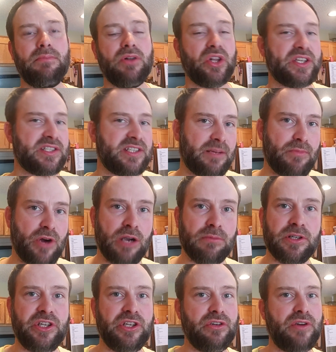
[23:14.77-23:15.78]
Ballistic
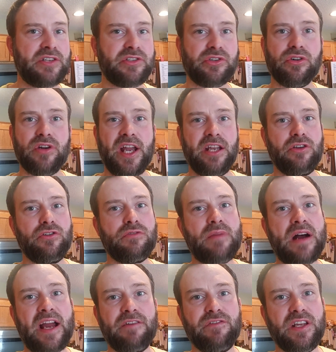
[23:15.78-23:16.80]
Barbecue has a great
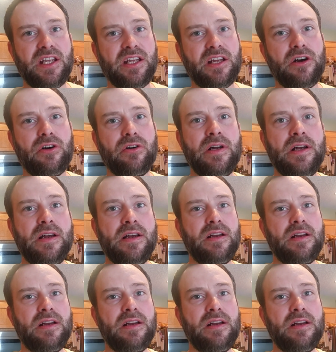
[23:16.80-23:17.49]
UMAI video.